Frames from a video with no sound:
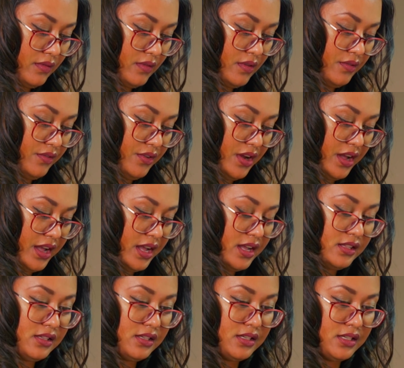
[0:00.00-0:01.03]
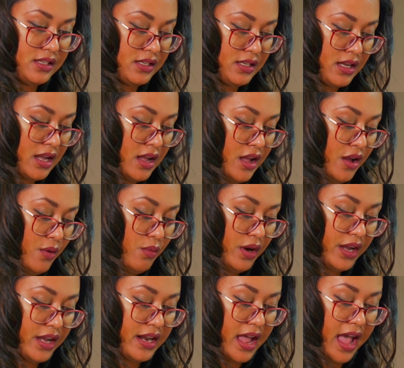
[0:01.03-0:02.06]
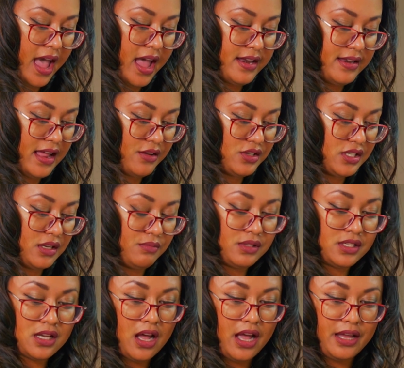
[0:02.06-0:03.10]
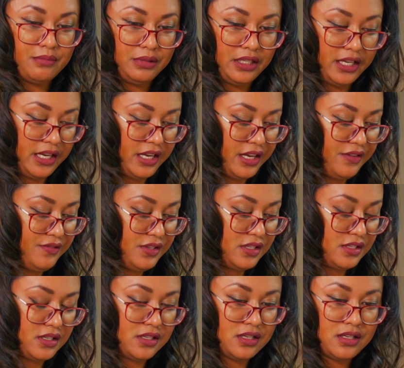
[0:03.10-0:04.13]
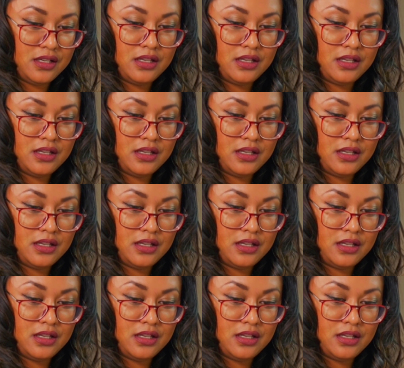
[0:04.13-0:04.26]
All right. We're gonna add now some thyme leaves.